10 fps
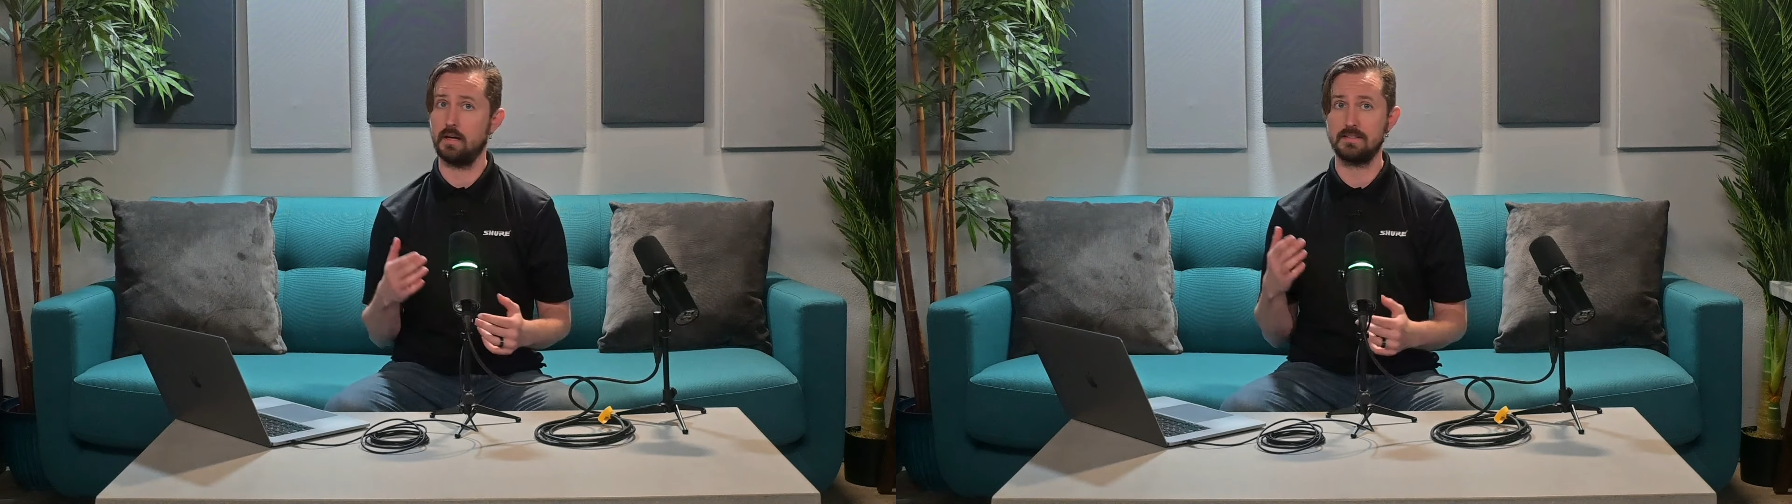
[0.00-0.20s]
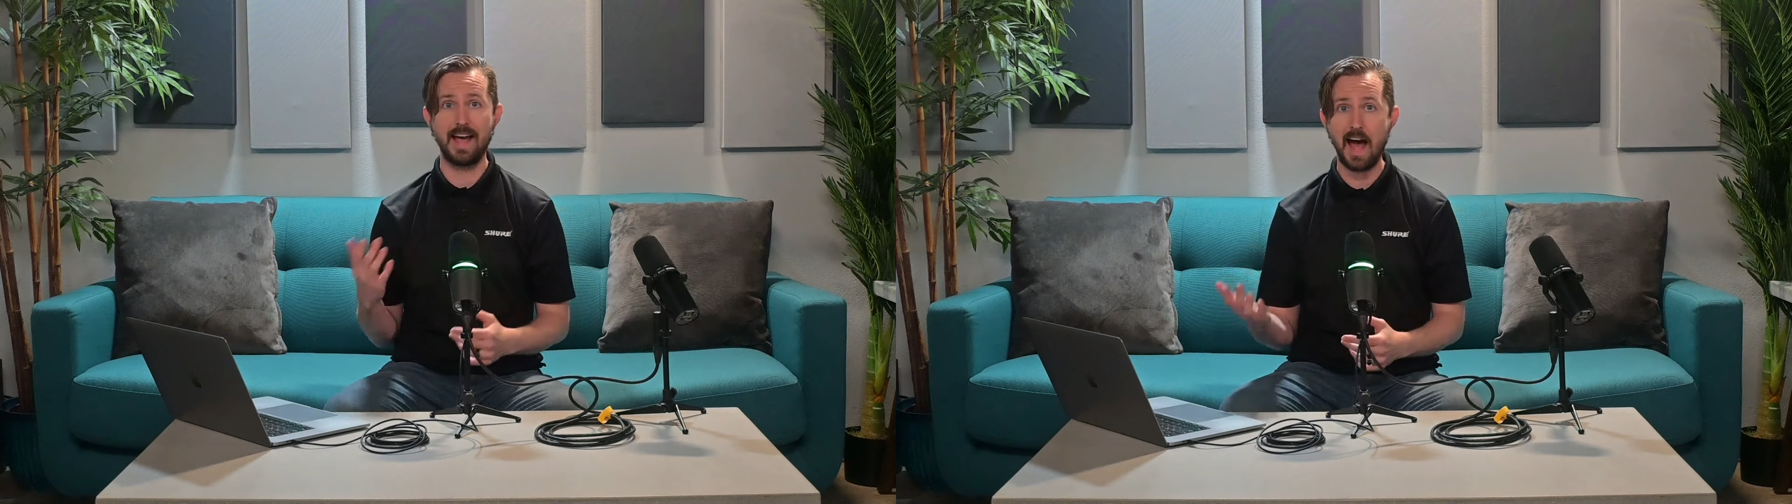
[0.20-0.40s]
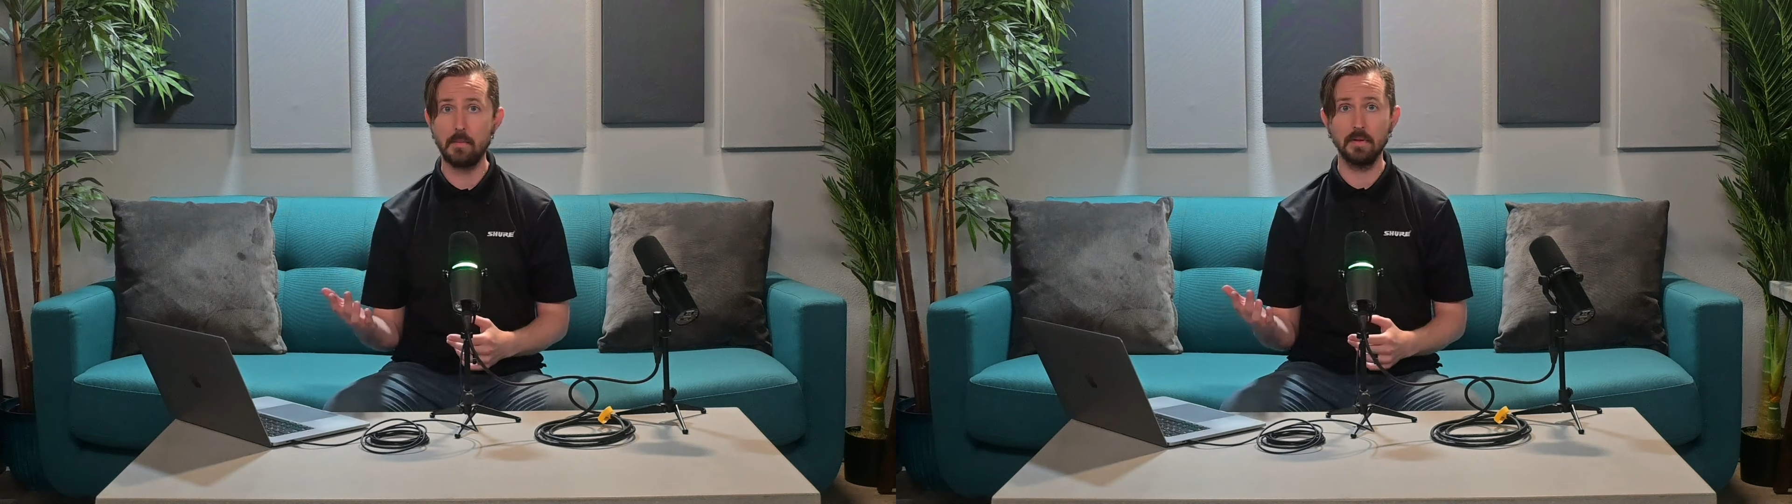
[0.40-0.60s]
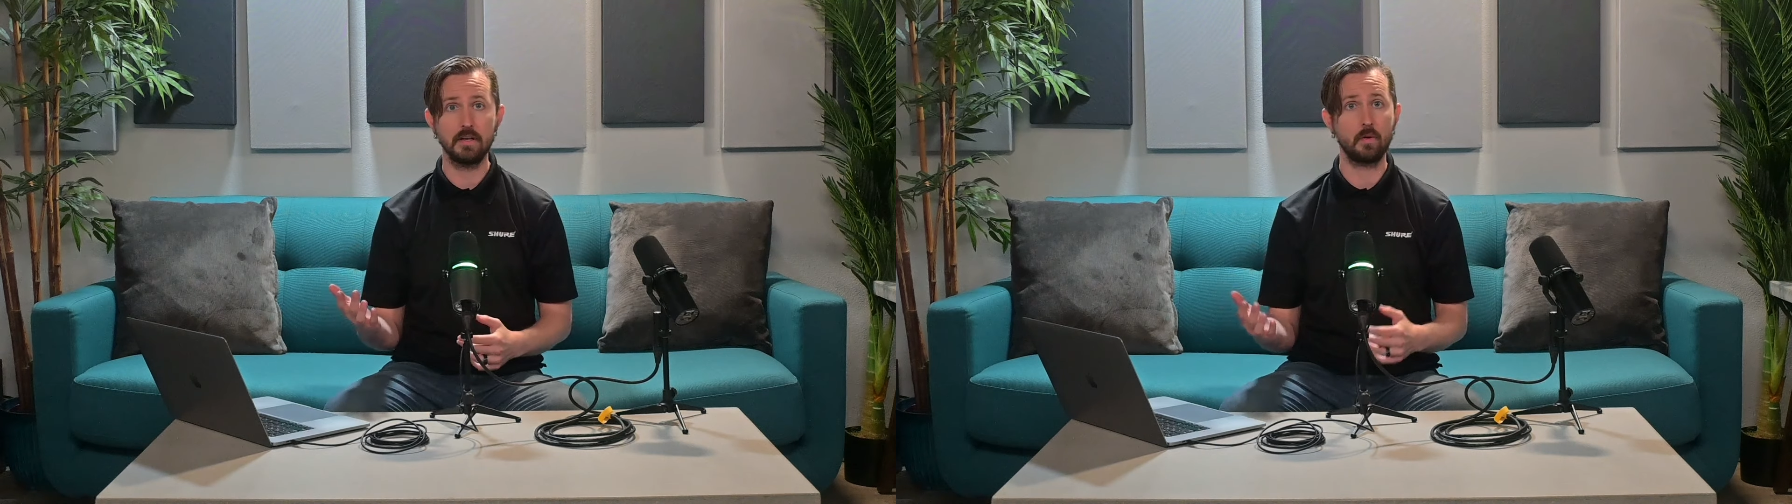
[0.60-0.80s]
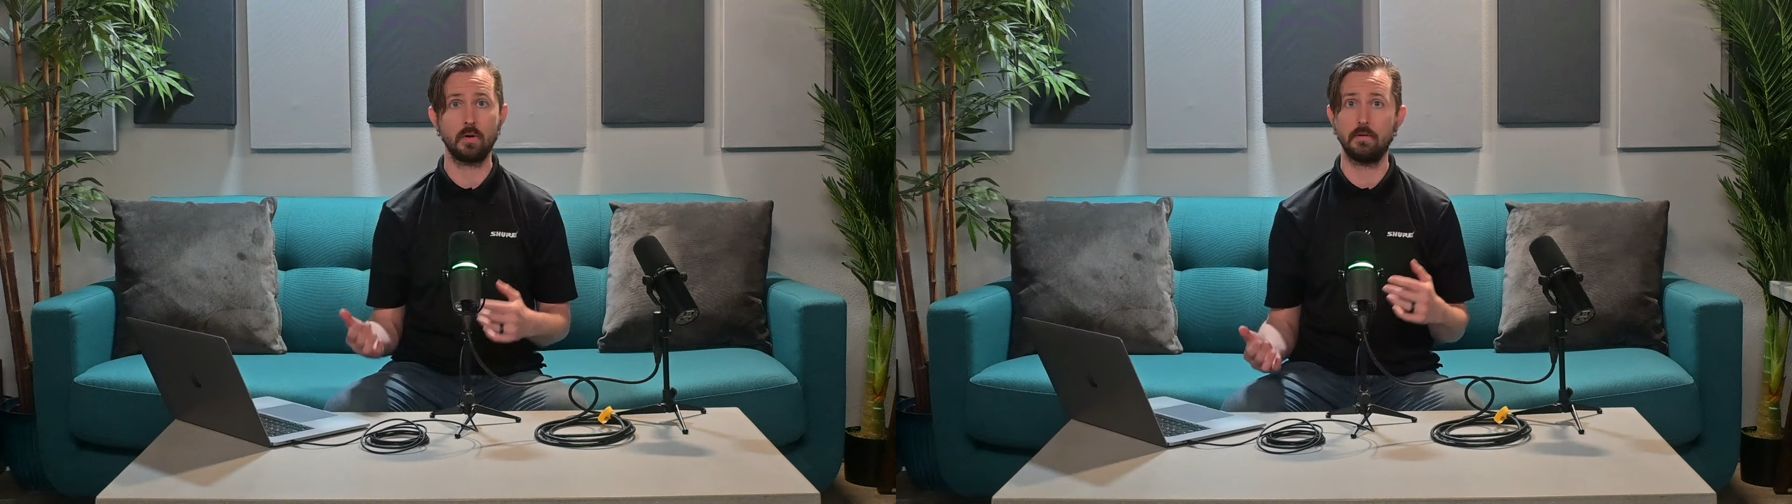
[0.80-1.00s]
tablet
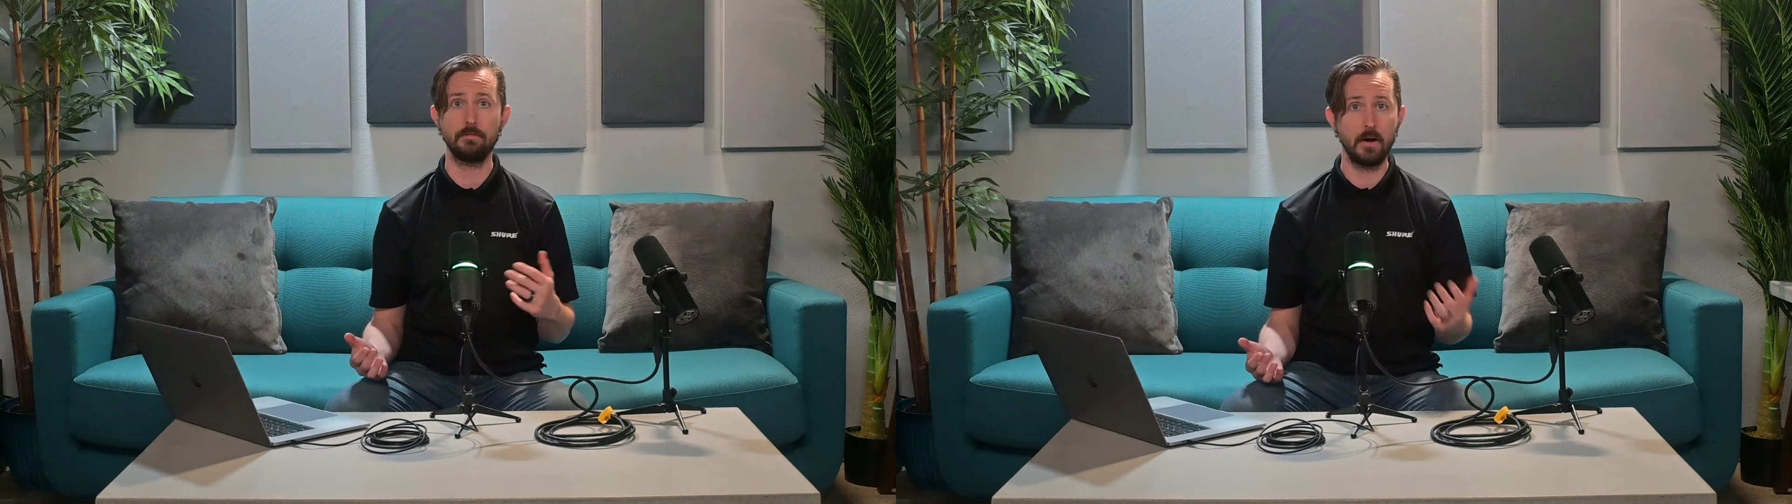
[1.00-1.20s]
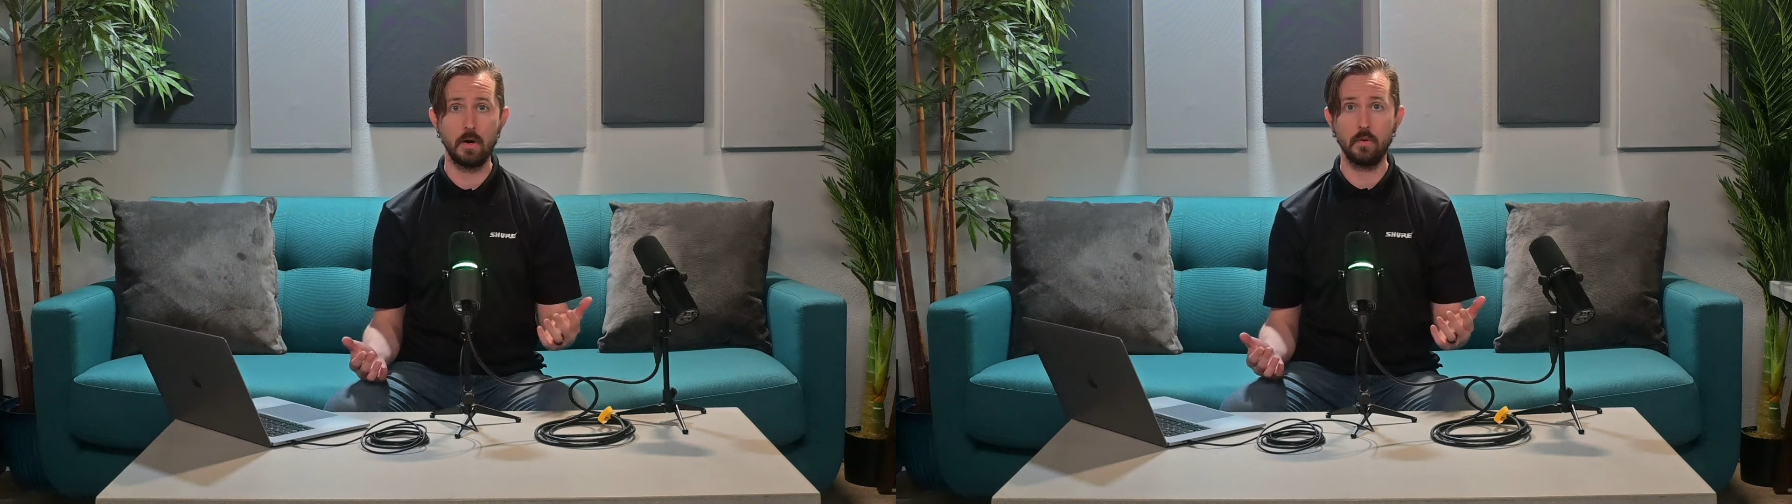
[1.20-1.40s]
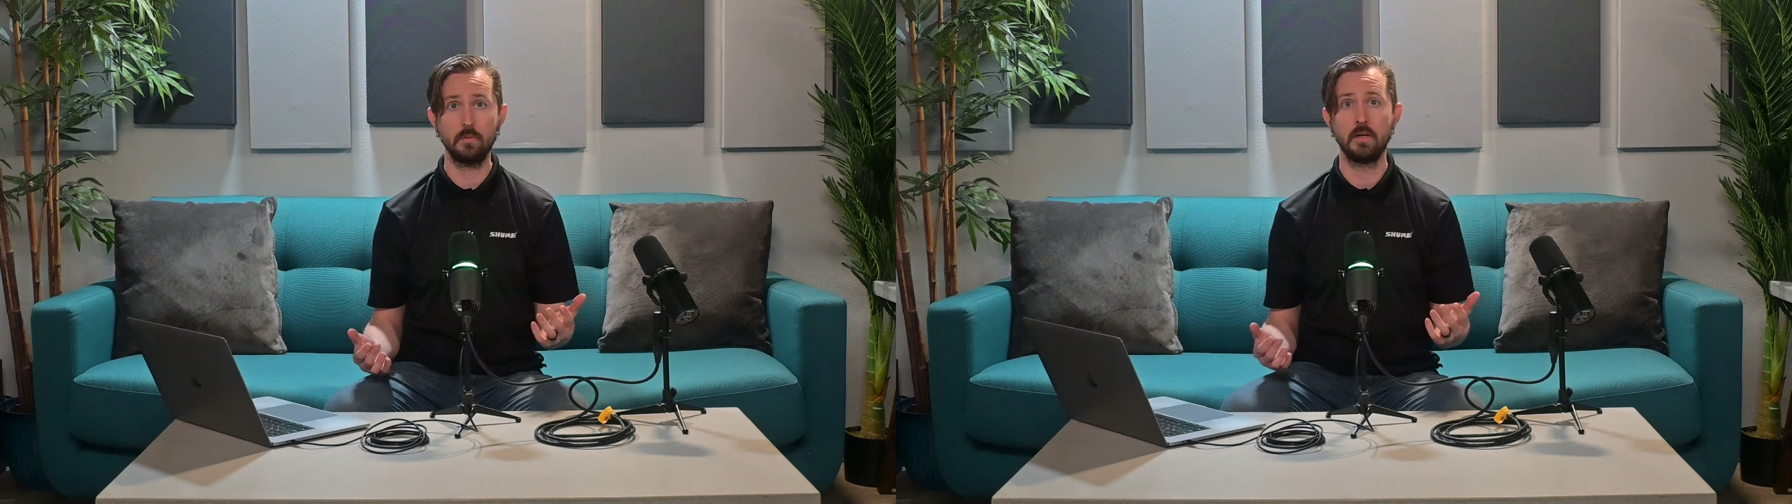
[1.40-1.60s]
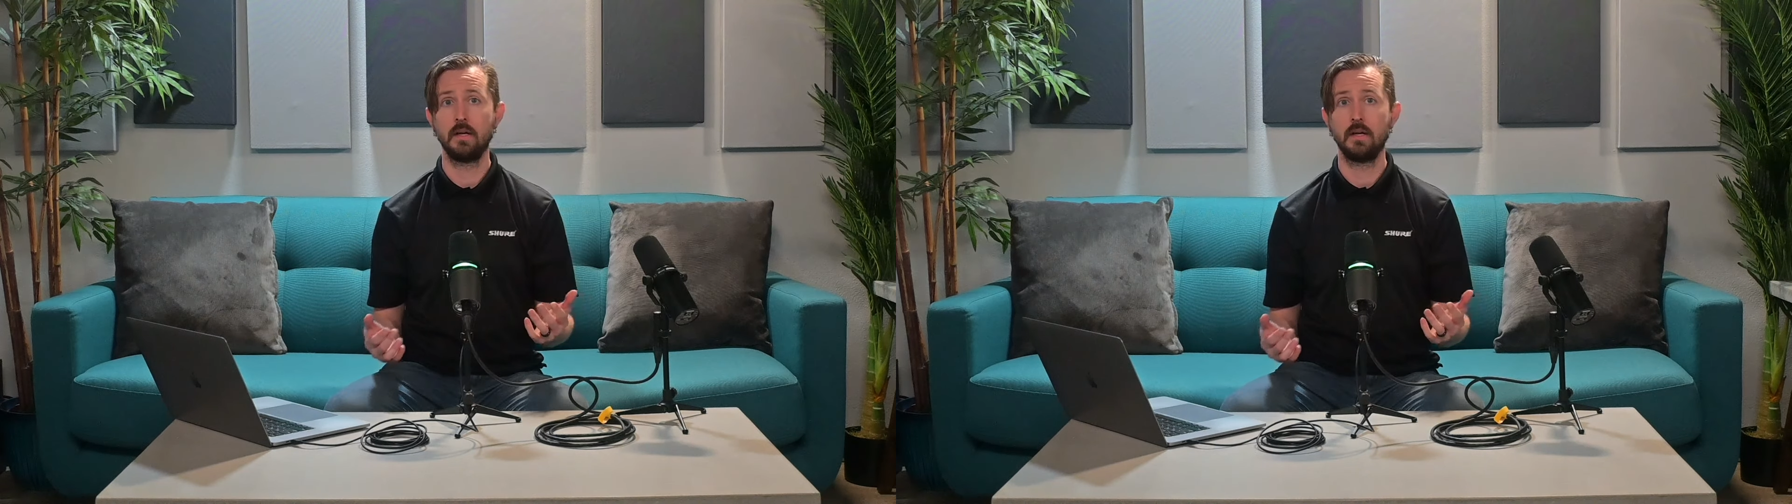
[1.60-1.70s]
or a phone